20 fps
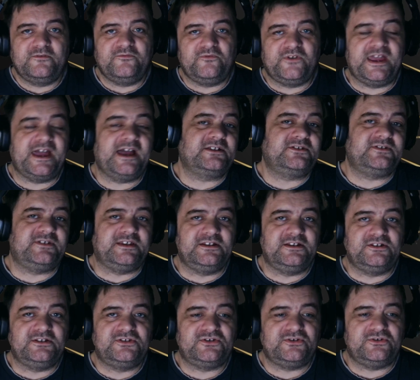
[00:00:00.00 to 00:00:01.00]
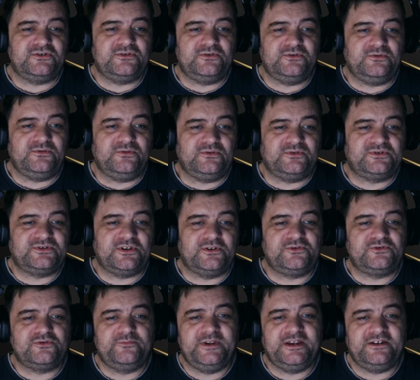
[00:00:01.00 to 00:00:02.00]
reacting to
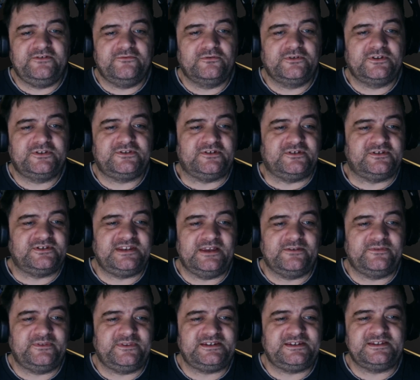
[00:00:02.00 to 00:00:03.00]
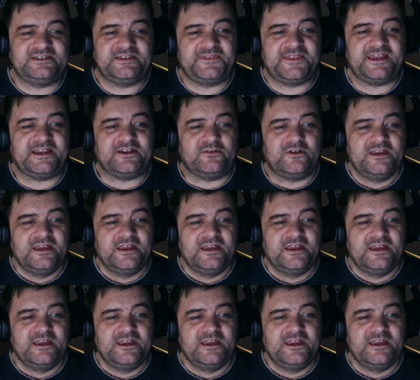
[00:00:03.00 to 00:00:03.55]
social media auditors. Now, this is the thing.